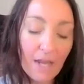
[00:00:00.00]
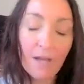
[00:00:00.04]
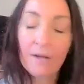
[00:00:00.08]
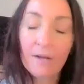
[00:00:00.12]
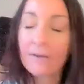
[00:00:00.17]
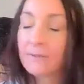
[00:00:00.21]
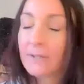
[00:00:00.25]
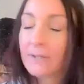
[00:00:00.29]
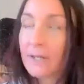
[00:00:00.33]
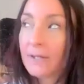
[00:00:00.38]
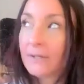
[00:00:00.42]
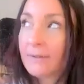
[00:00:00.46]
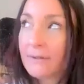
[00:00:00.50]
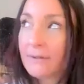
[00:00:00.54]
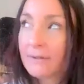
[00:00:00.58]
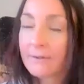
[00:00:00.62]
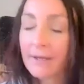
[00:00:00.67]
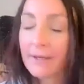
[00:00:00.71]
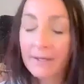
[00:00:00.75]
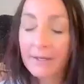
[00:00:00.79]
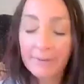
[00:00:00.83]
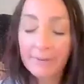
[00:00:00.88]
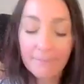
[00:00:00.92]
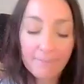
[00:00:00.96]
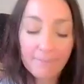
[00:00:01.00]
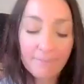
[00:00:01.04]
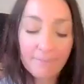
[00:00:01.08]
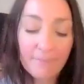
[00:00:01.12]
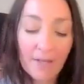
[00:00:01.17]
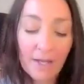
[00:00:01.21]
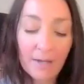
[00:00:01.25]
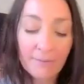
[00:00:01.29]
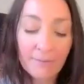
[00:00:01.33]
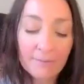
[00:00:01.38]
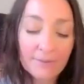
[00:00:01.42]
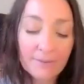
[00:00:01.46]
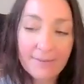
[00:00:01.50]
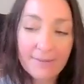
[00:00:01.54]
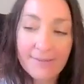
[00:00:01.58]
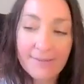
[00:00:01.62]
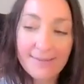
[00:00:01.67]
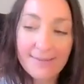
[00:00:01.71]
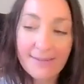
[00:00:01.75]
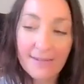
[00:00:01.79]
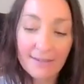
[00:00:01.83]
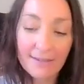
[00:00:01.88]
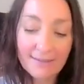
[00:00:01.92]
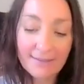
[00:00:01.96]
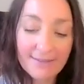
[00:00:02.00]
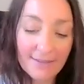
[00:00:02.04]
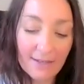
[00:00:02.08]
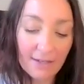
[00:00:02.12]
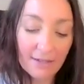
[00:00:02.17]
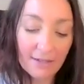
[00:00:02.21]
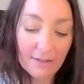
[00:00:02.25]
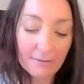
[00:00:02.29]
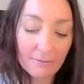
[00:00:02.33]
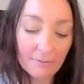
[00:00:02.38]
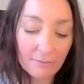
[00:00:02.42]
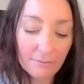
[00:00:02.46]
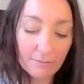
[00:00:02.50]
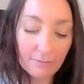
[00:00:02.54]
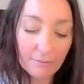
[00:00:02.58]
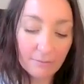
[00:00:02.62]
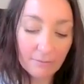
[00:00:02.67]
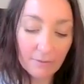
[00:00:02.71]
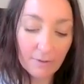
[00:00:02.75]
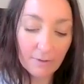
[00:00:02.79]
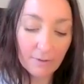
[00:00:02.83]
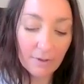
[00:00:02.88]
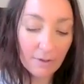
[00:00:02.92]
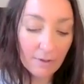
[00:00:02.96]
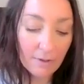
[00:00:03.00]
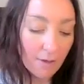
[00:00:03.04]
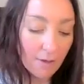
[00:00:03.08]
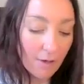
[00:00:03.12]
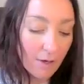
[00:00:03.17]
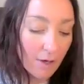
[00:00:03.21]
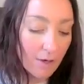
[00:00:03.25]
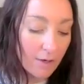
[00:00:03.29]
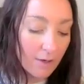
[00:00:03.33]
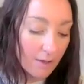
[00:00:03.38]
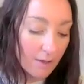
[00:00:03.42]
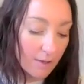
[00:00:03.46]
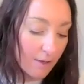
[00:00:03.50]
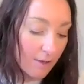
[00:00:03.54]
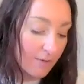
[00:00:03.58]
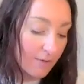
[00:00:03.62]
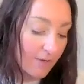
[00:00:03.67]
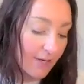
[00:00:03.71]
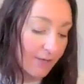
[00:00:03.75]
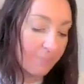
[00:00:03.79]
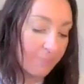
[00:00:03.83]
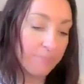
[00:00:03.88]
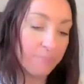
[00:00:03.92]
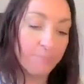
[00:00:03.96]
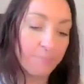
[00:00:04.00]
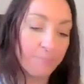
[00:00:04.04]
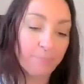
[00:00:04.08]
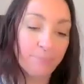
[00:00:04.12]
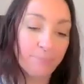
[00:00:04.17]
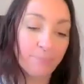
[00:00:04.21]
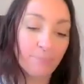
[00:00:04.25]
Oh, yeah. Okay. I will discuss that. Okay.